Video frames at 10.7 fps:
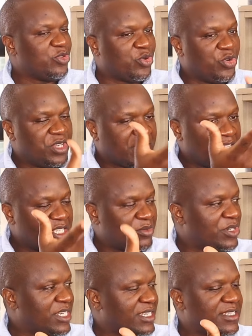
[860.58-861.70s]
You only raise more
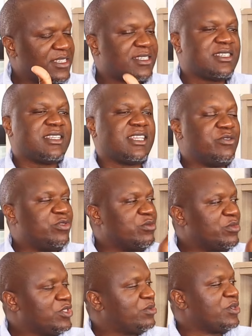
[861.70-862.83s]
taxes if you
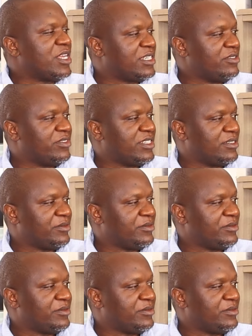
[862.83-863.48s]
boost productivity.